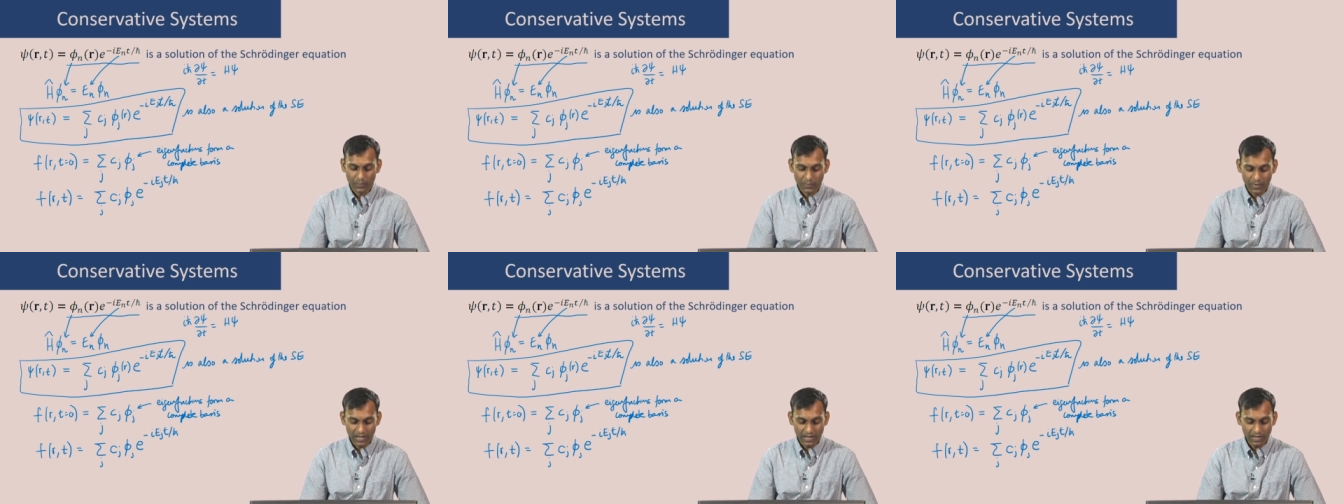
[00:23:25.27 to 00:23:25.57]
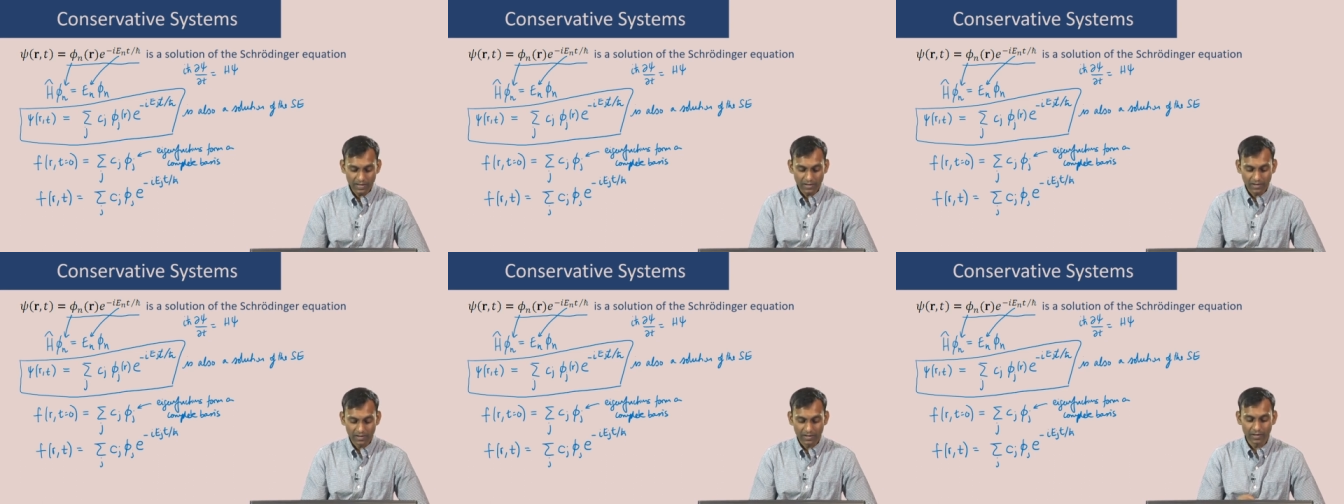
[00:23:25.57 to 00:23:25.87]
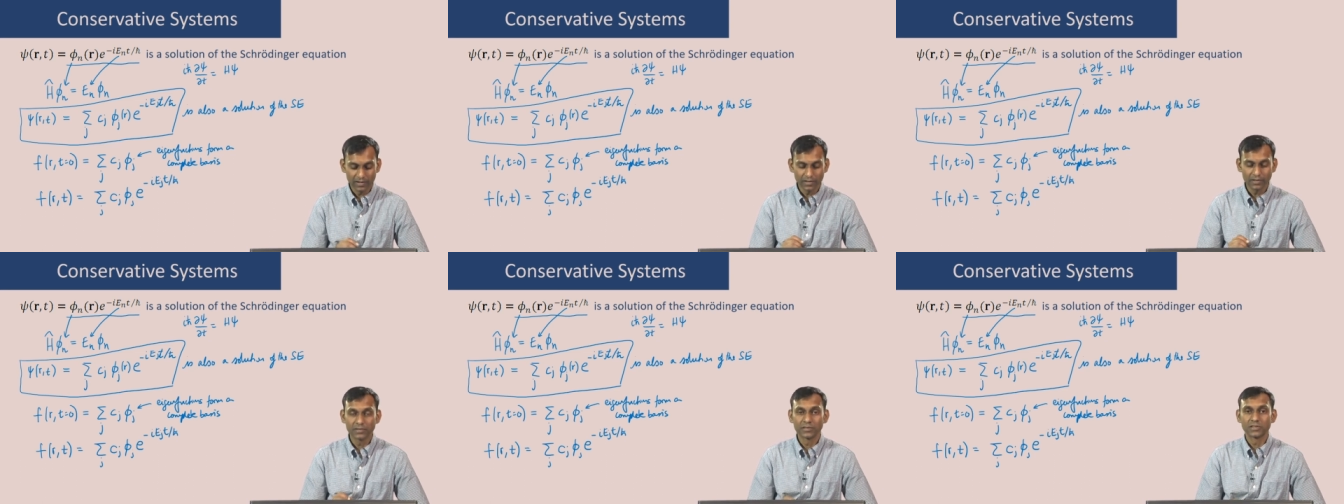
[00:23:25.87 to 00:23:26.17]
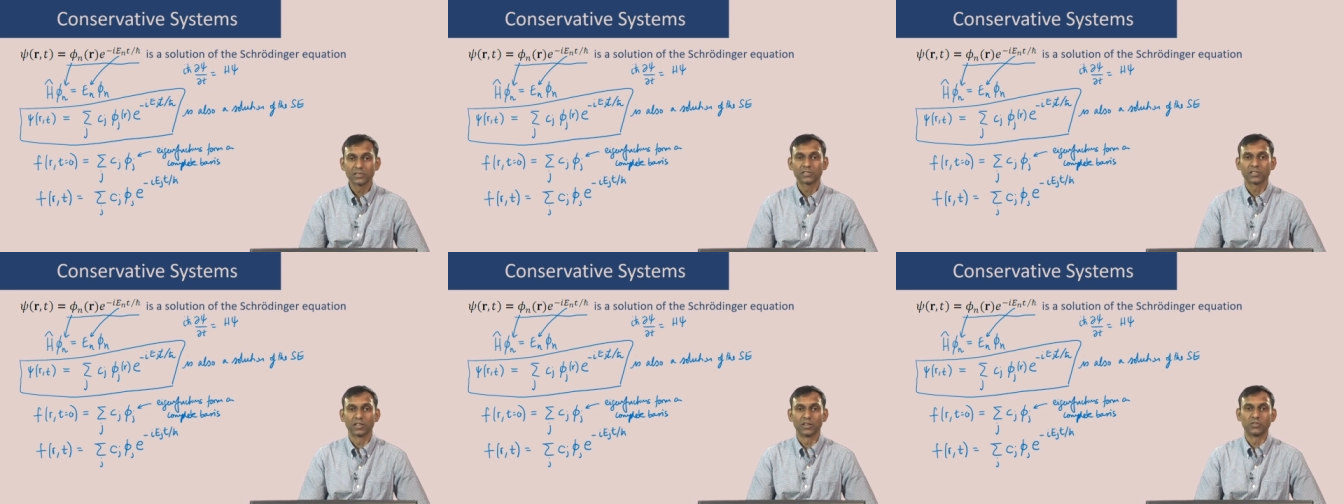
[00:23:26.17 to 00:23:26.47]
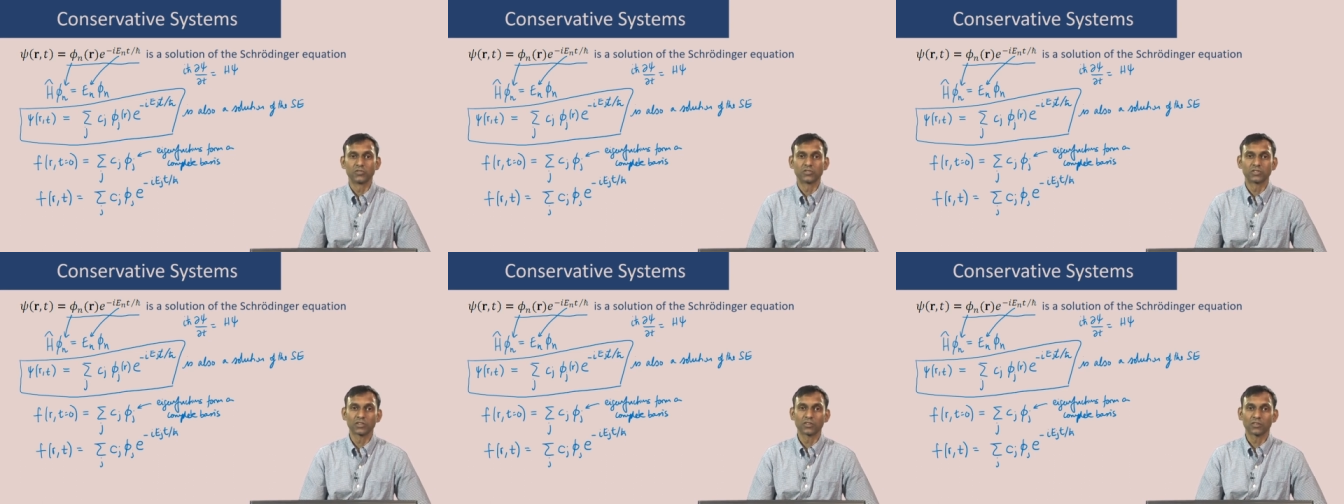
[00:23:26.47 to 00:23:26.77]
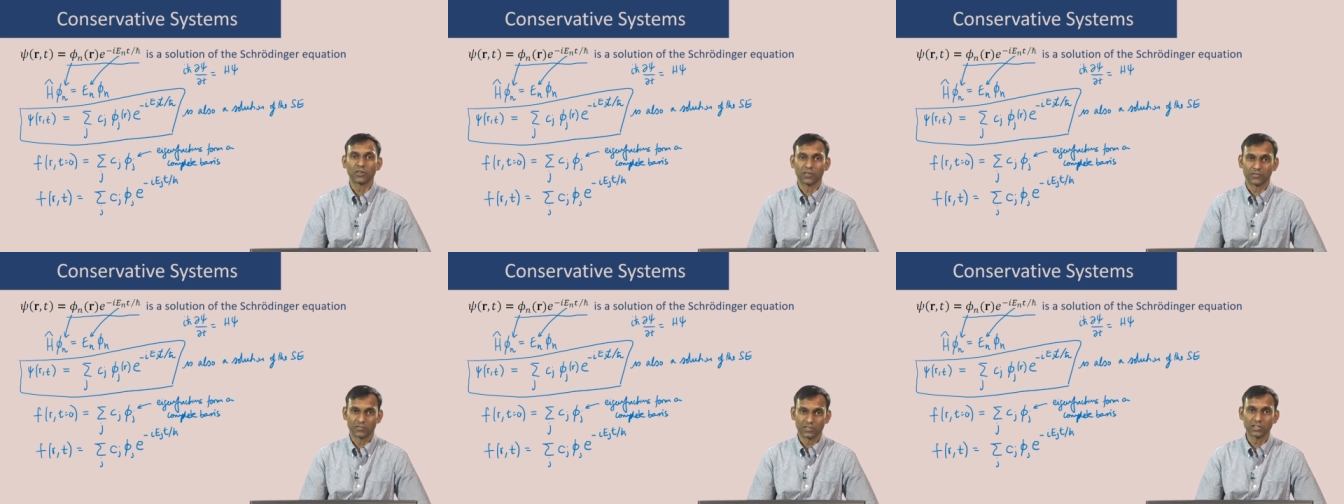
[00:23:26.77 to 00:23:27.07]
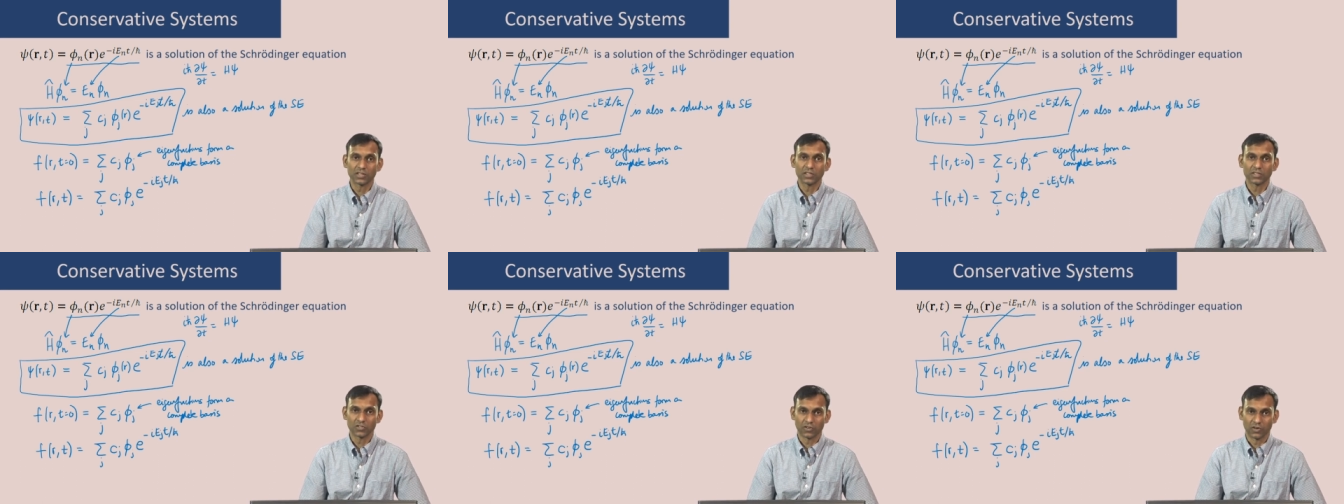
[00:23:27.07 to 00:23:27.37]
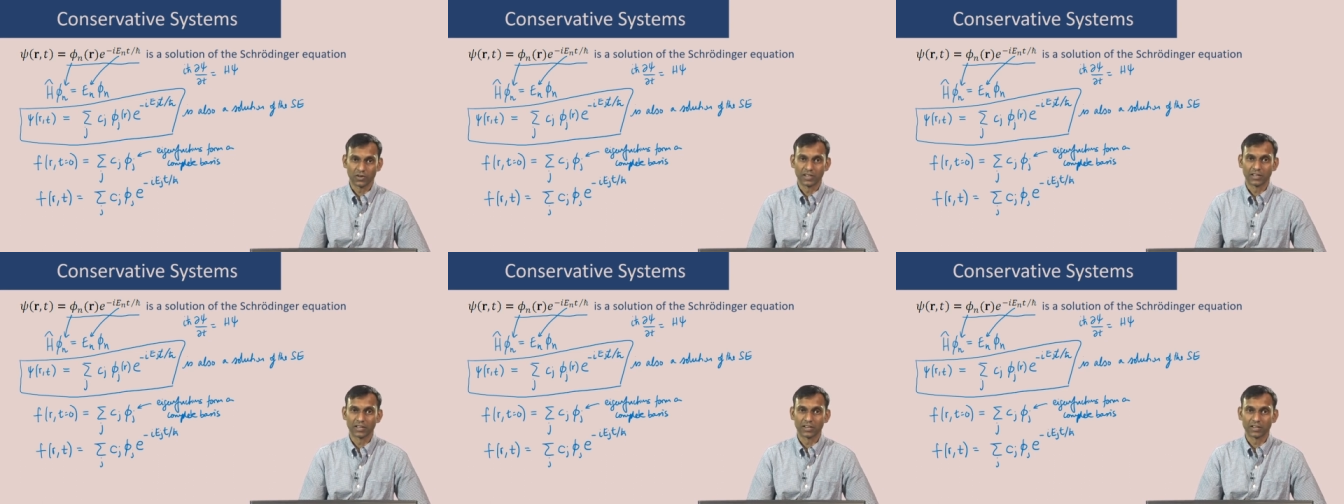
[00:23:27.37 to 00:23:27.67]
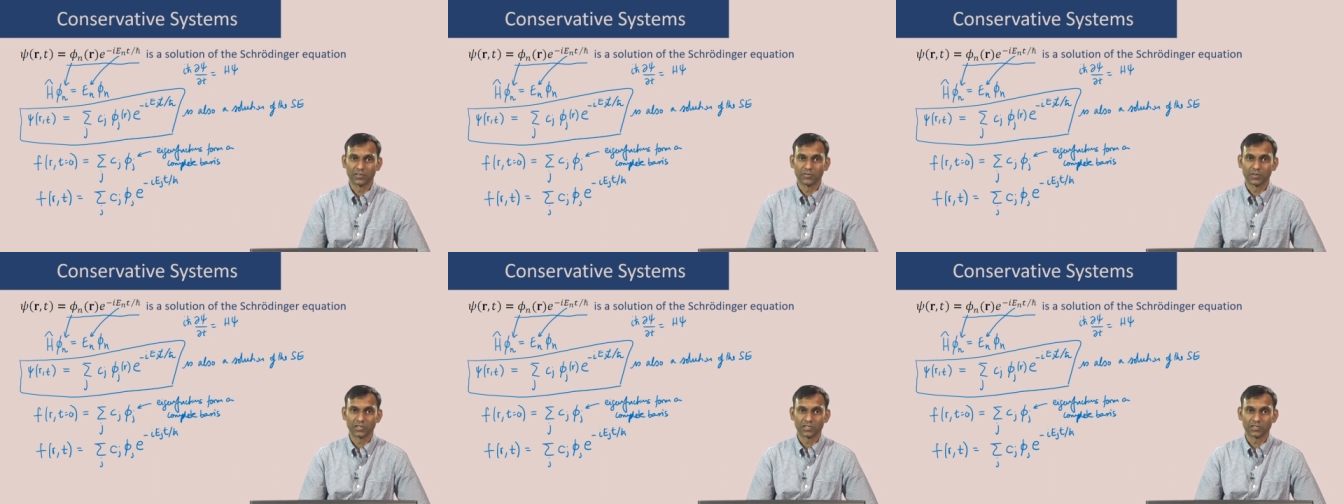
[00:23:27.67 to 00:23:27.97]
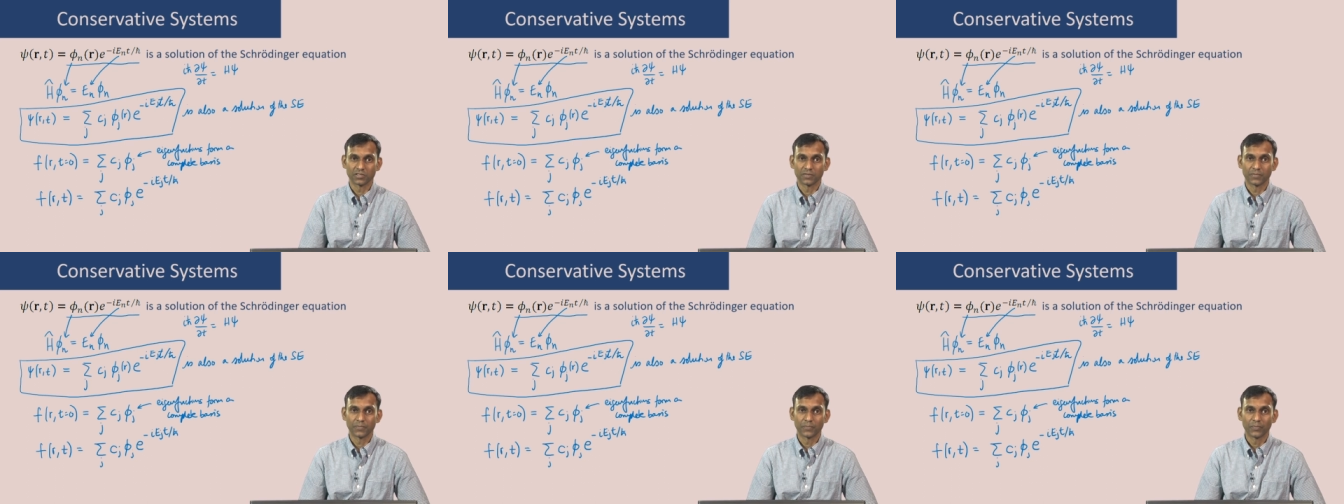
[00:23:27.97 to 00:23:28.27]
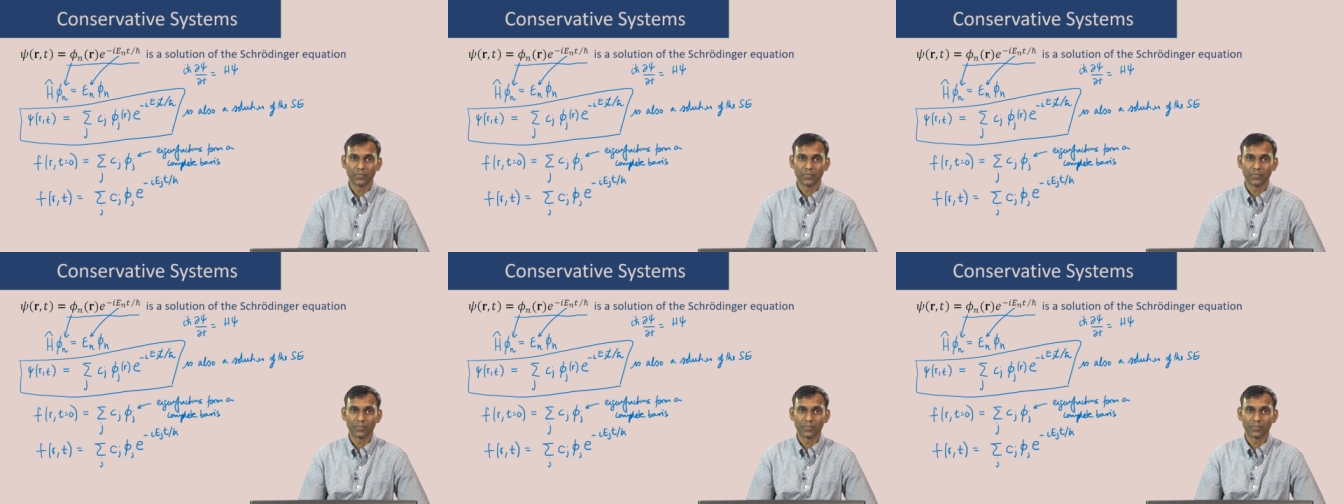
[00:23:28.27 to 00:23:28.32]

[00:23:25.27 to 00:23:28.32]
be a solution of the Schrodinger equation.